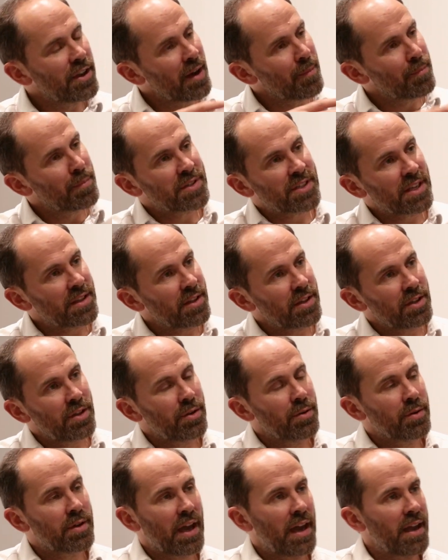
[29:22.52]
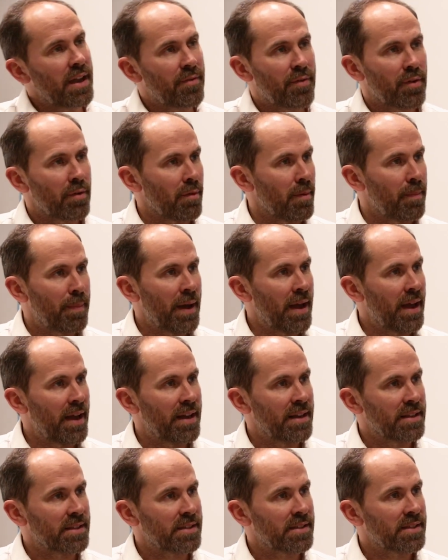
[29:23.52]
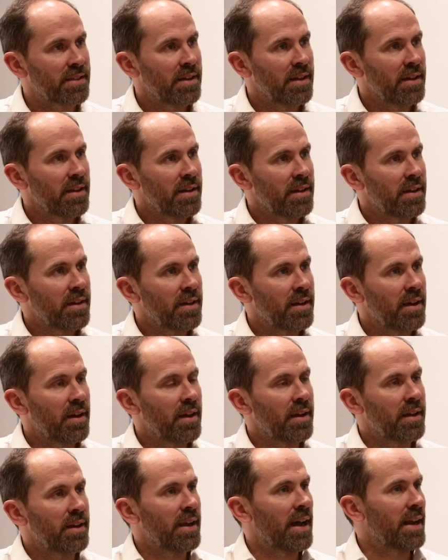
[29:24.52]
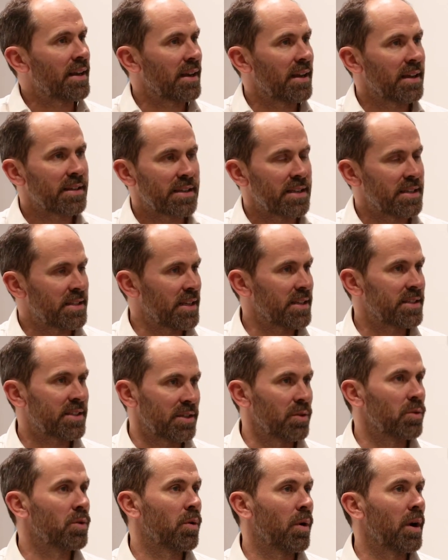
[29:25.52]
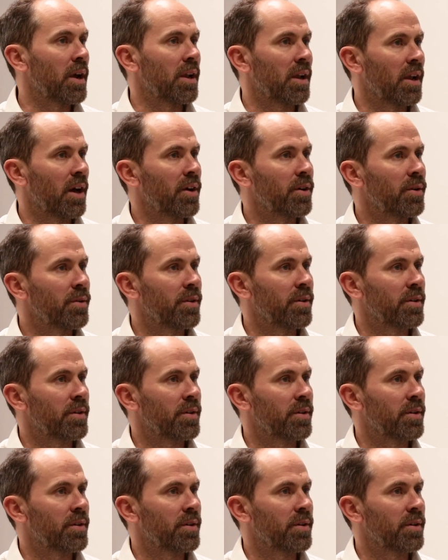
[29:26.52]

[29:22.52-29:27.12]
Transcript: the numbers in the UK for repairs in adolescents, is it still quite low?